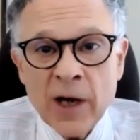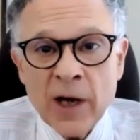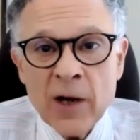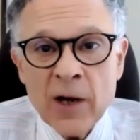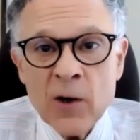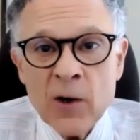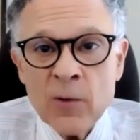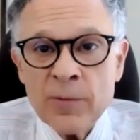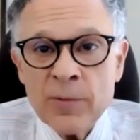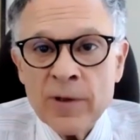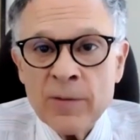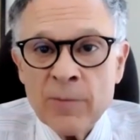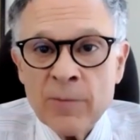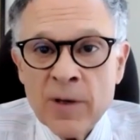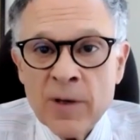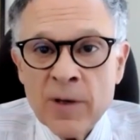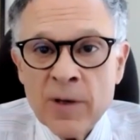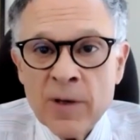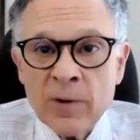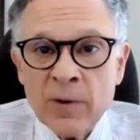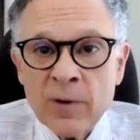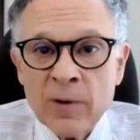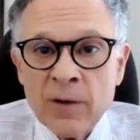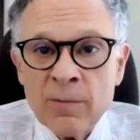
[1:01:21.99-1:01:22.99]
I hope that
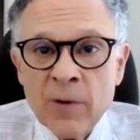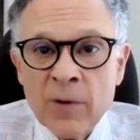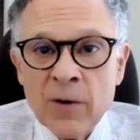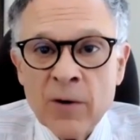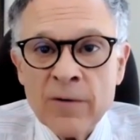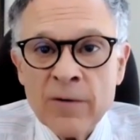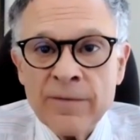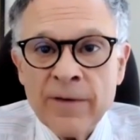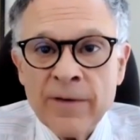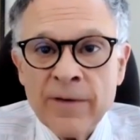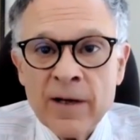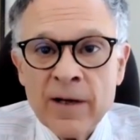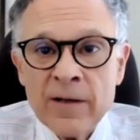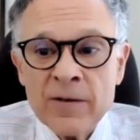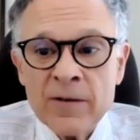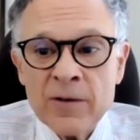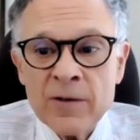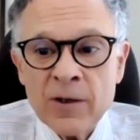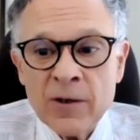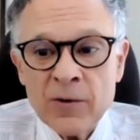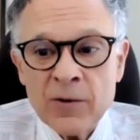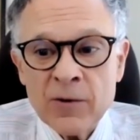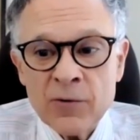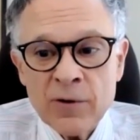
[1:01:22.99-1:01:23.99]
people are motivated
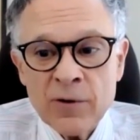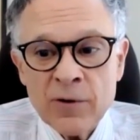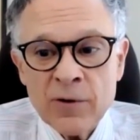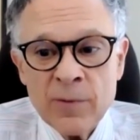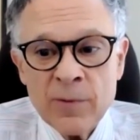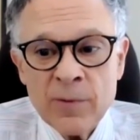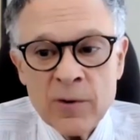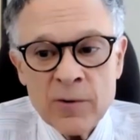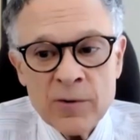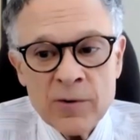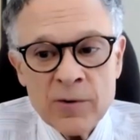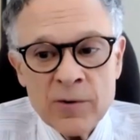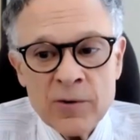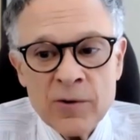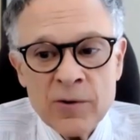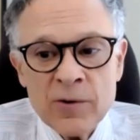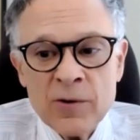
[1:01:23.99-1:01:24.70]
to contribute